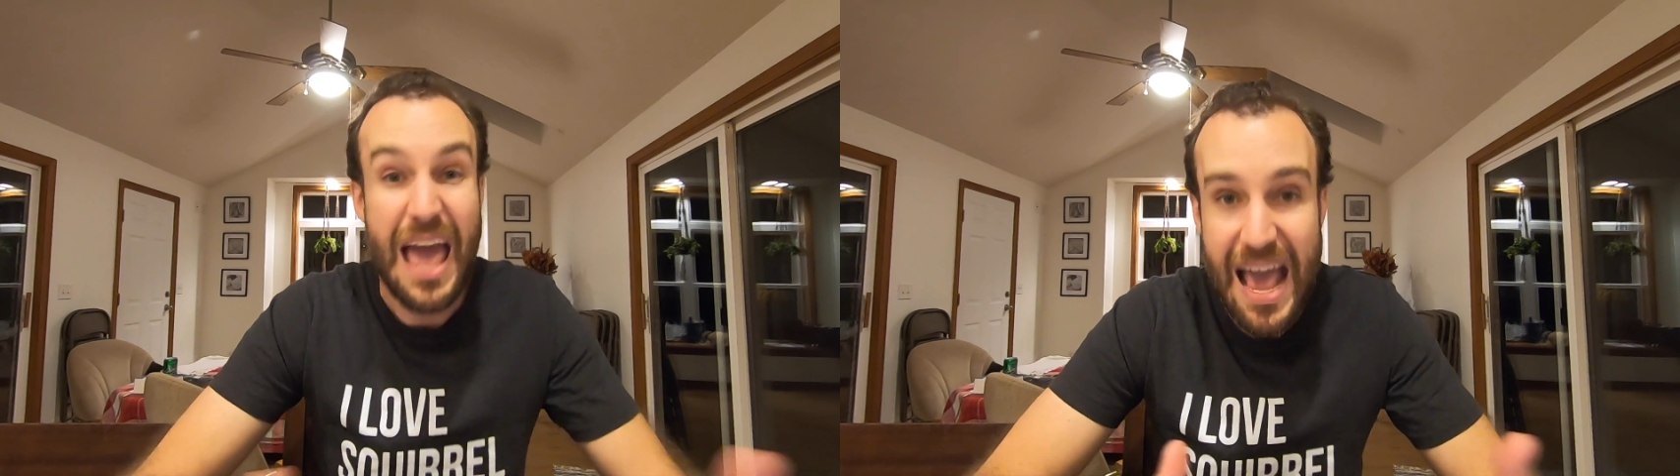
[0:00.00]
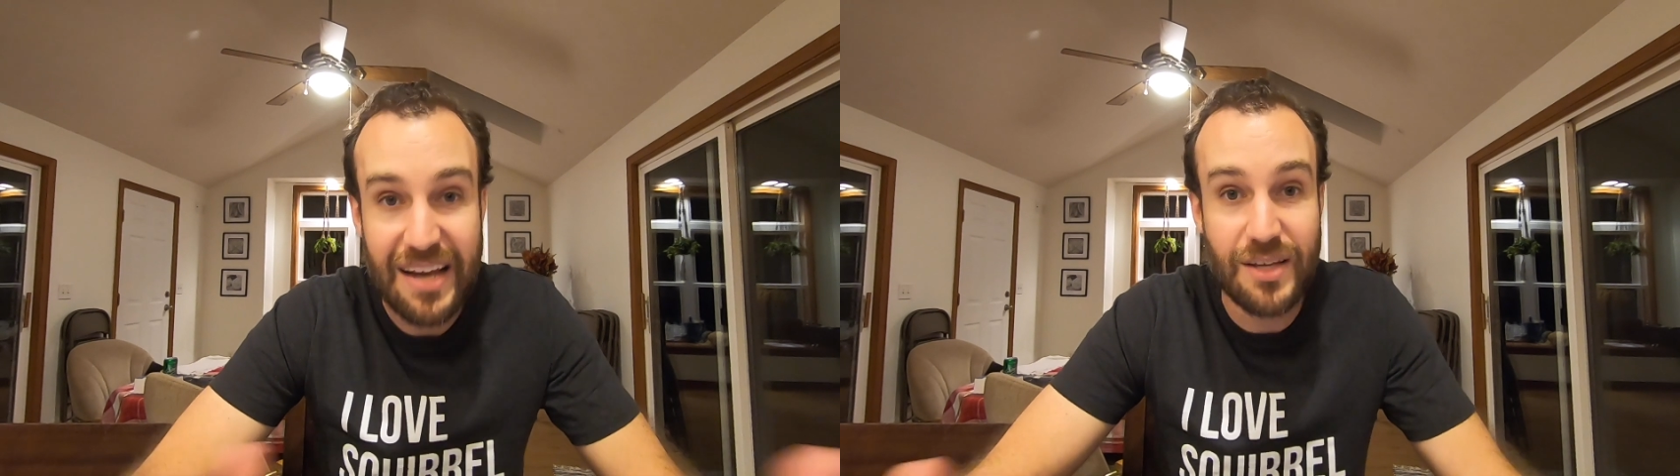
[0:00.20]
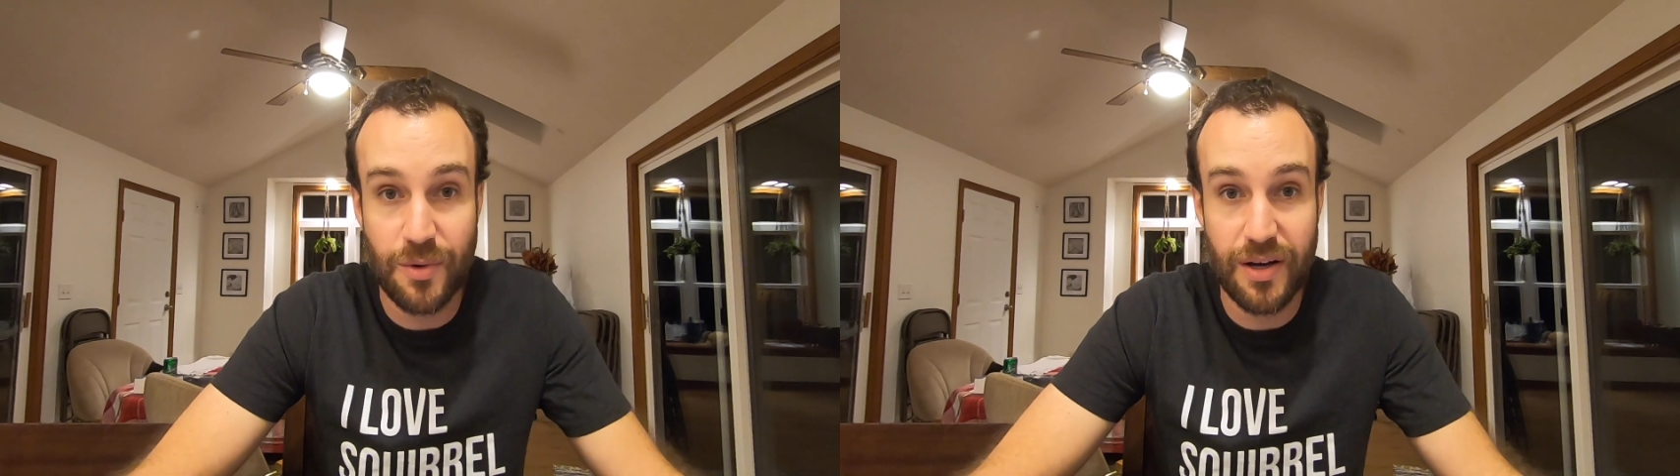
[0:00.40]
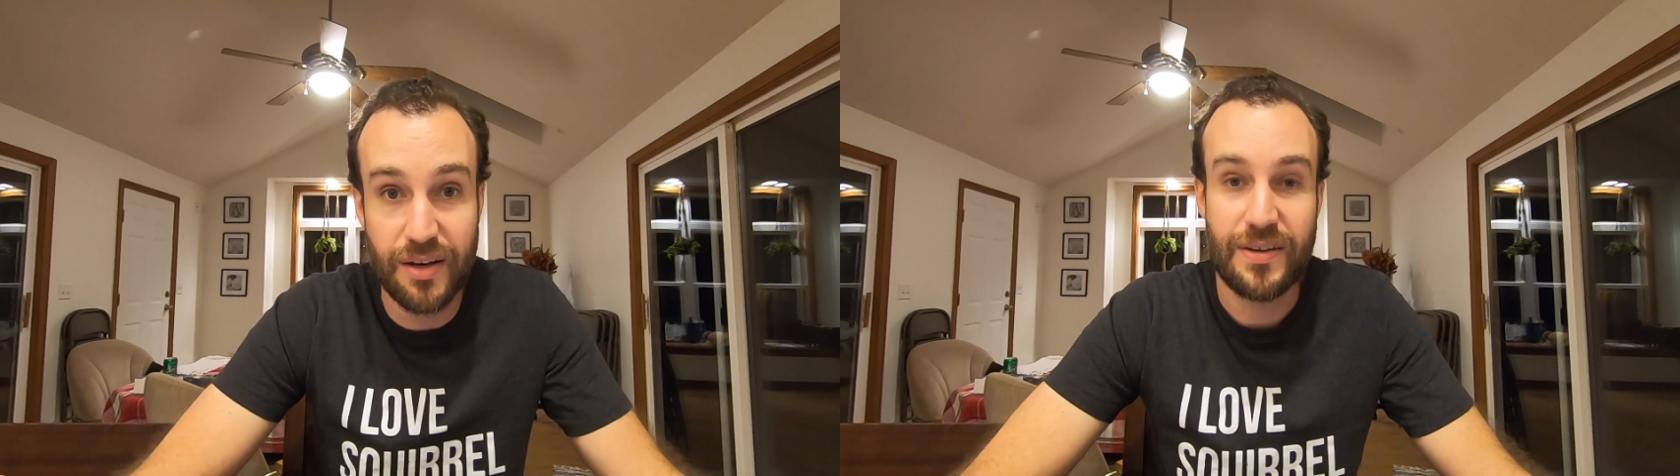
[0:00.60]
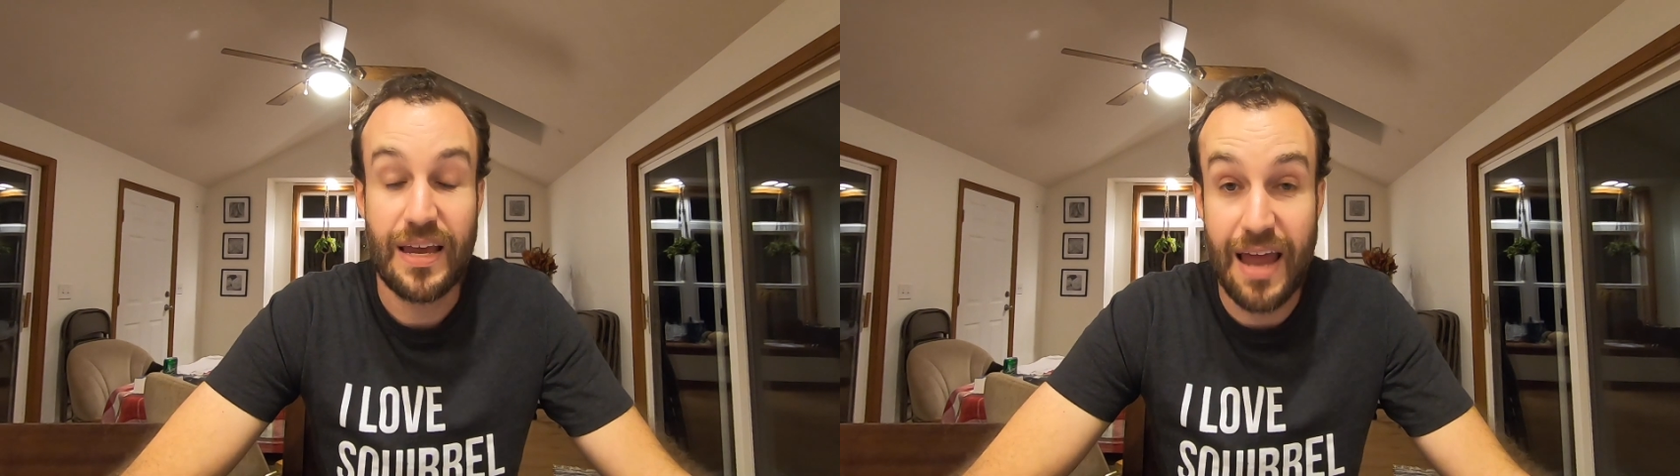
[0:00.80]
anyone
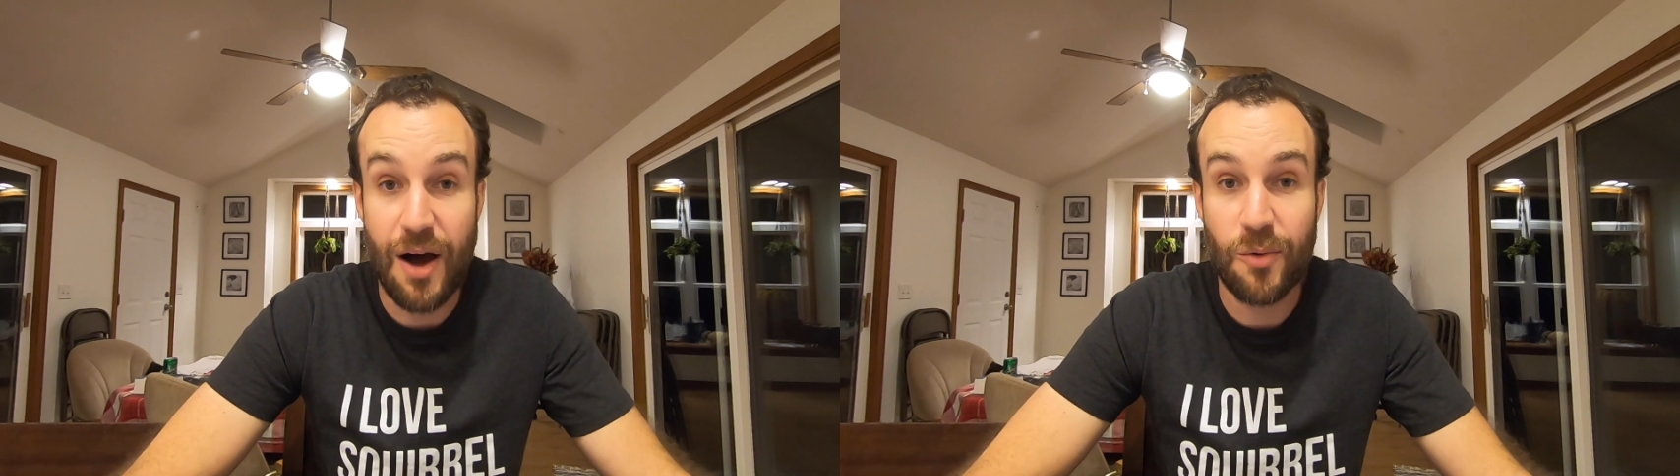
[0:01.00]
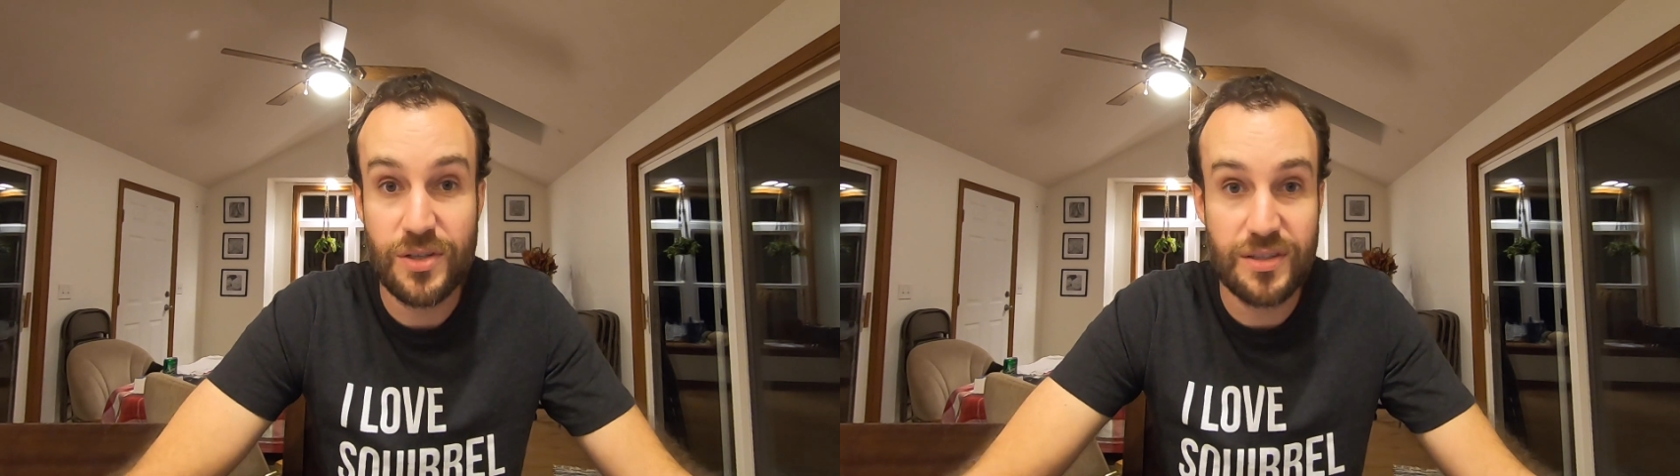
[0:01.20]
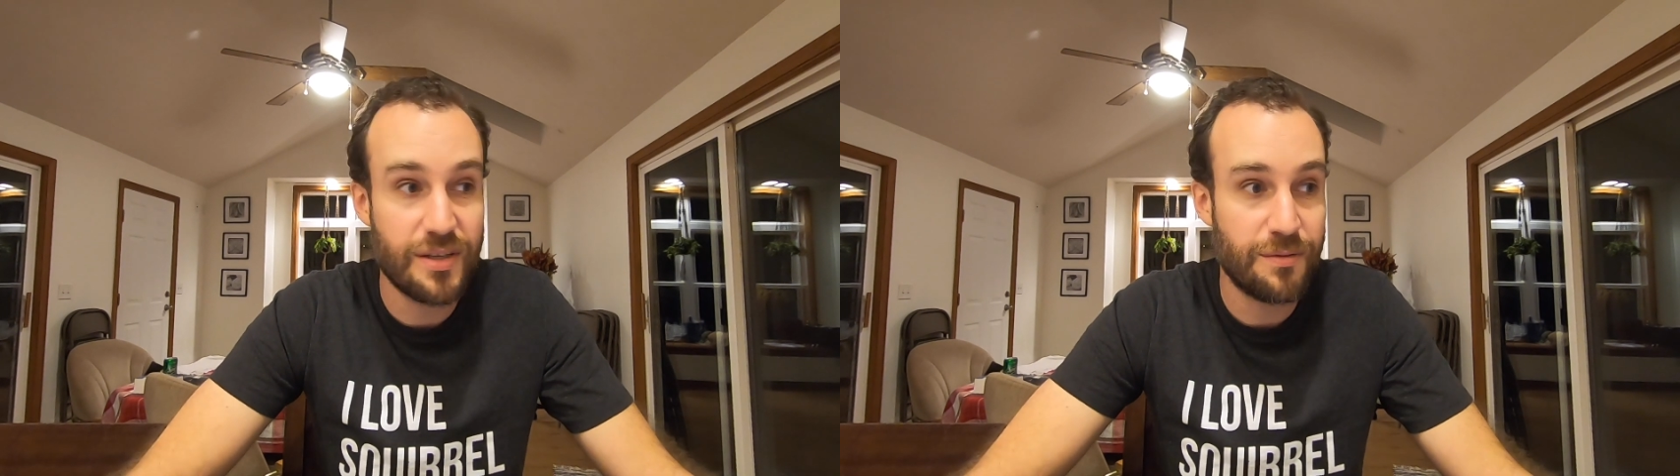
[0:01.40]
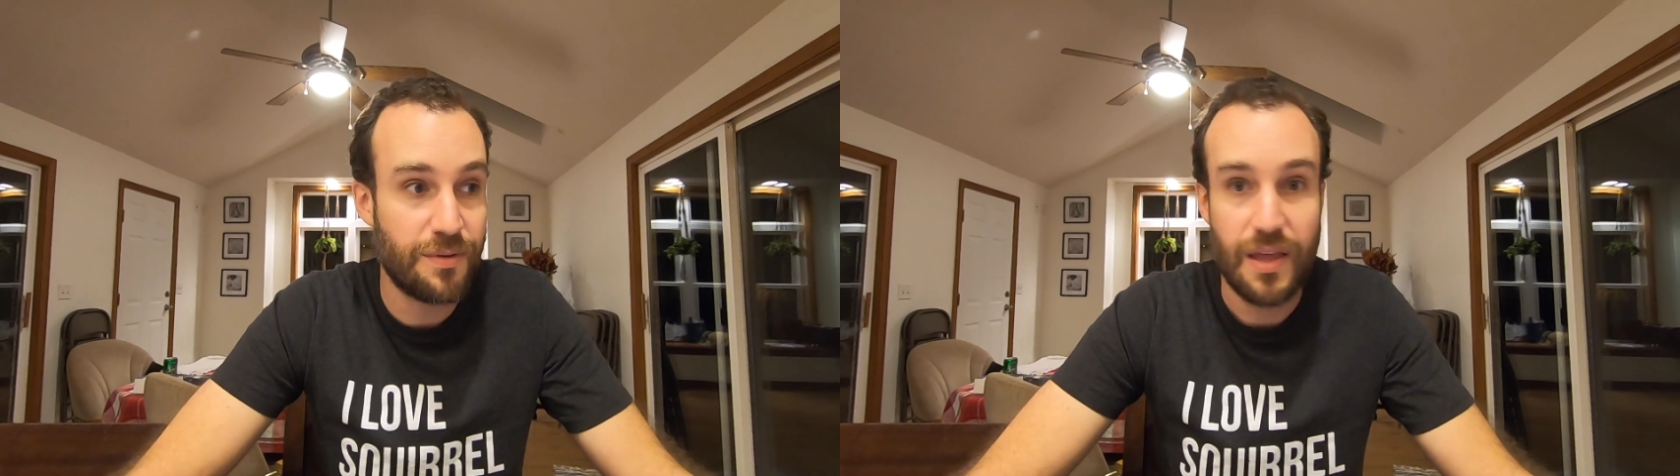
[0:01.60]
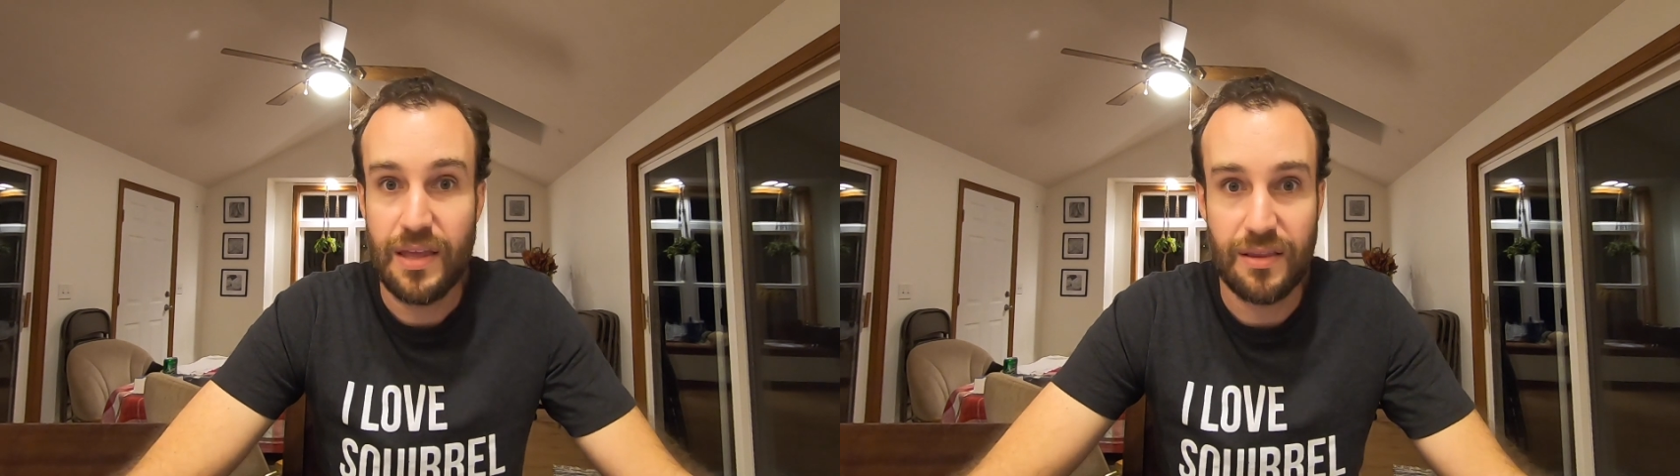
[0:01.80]
can now receive
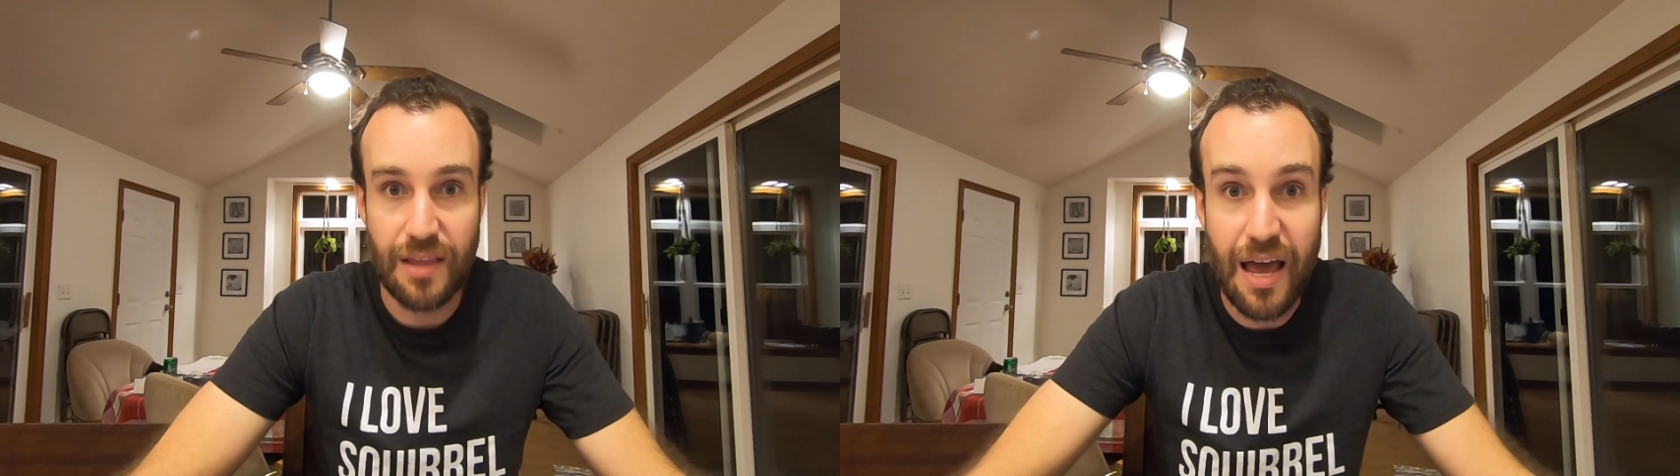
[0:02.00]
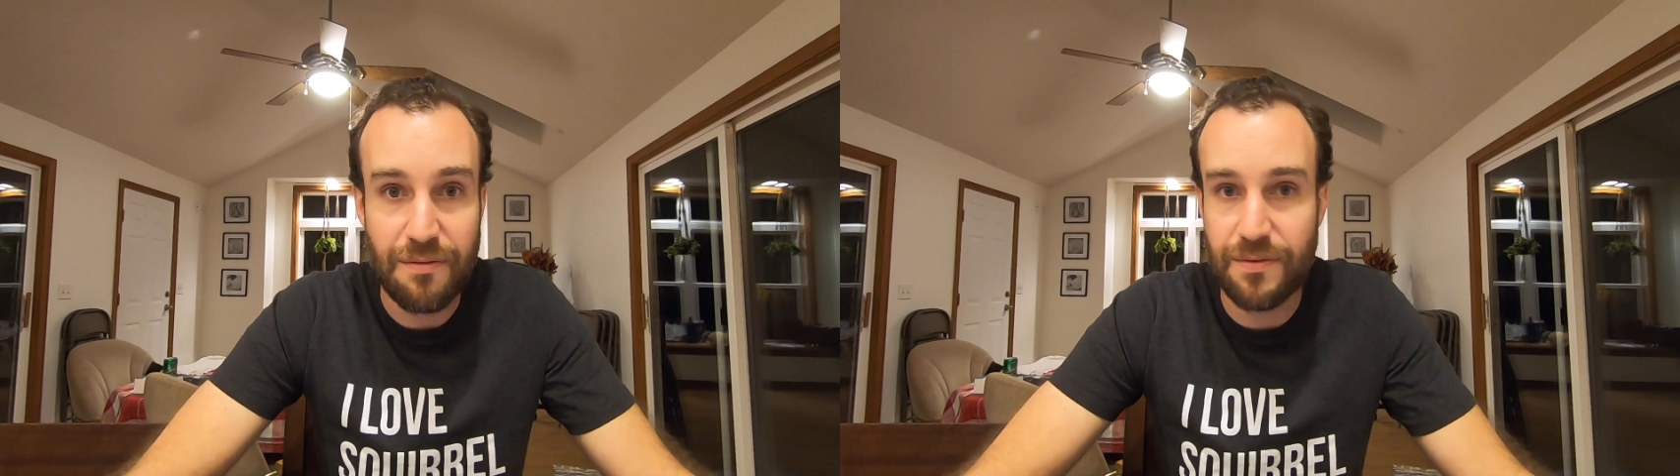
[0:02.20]
life,